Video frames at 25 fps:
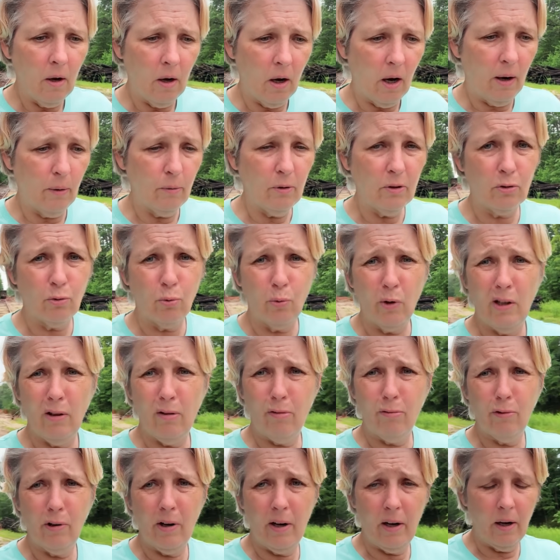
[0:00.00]
I was
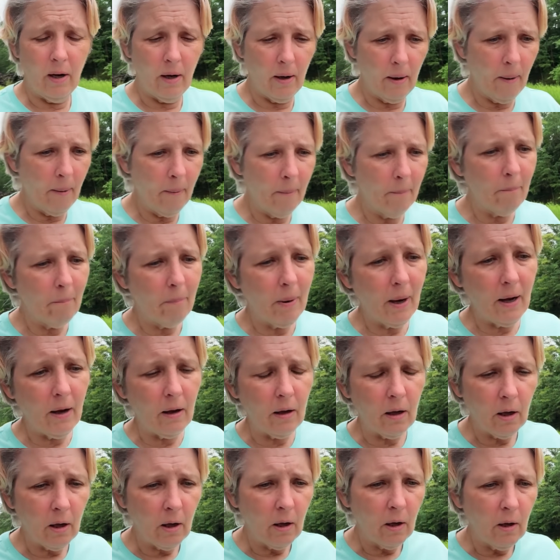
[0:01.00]
23. But
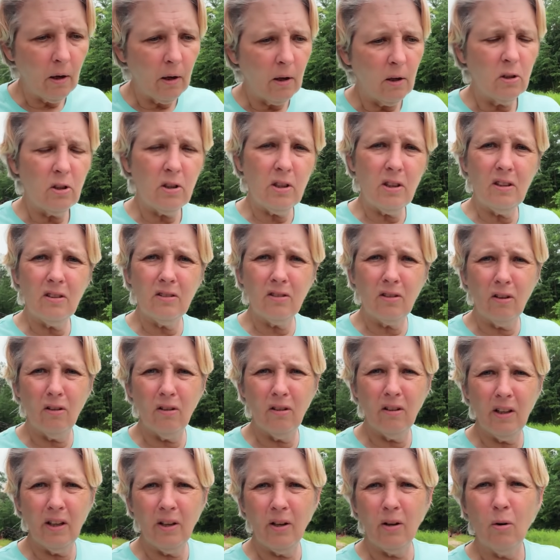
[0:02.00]
she
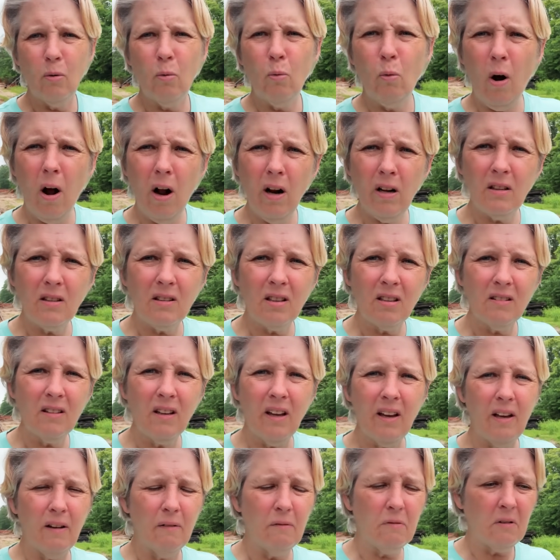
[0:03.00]
certainly wanted to
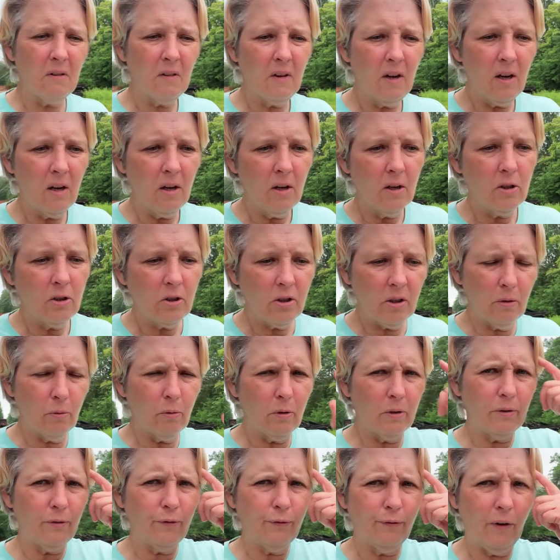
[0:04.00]
live. She
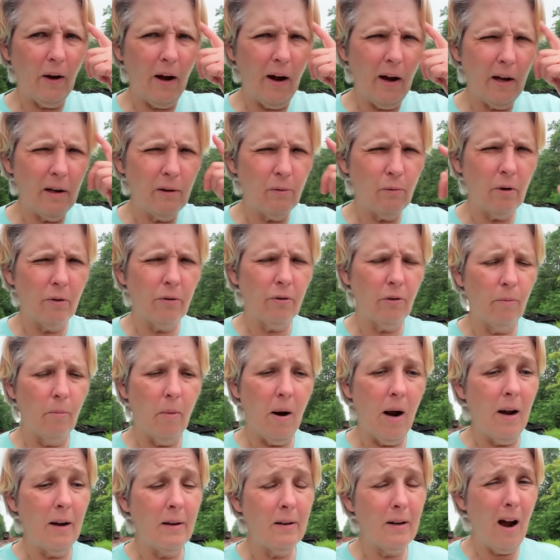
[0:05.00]
was fine with her
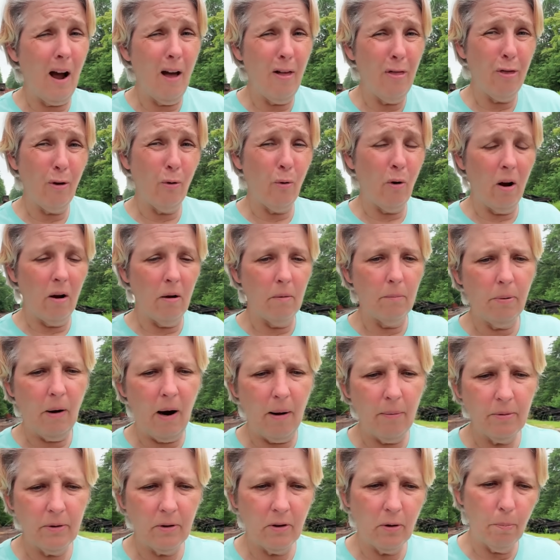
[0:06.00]
mind, I thought,
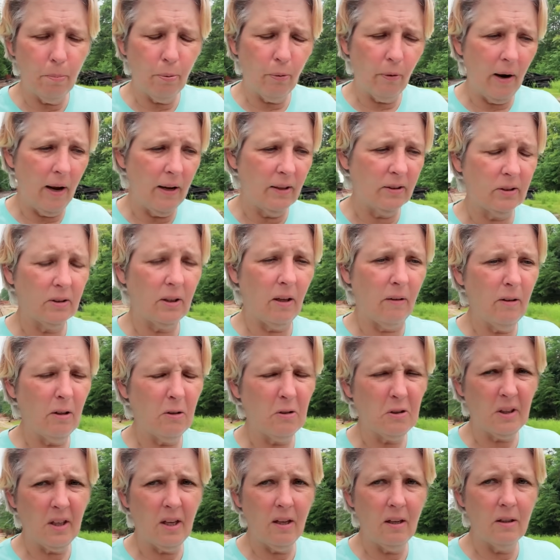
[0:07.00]
probably depressed. I think
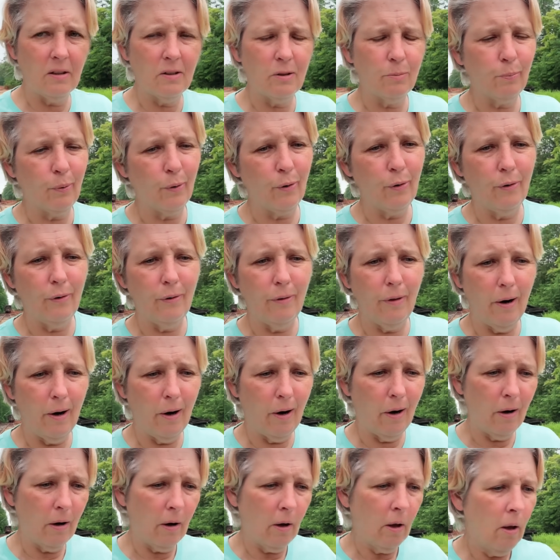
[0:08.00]
her kids put her
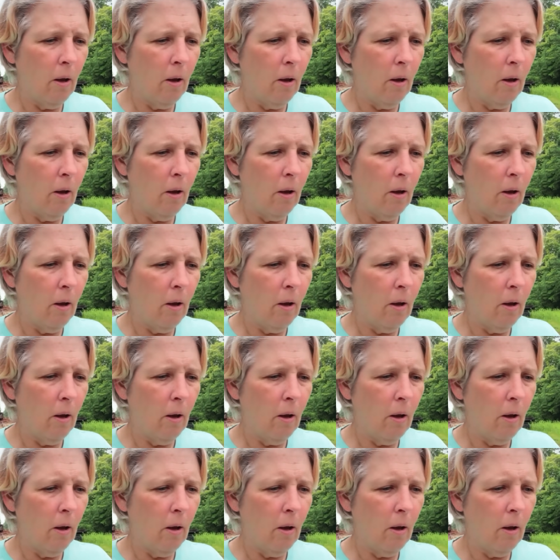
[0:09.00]
there.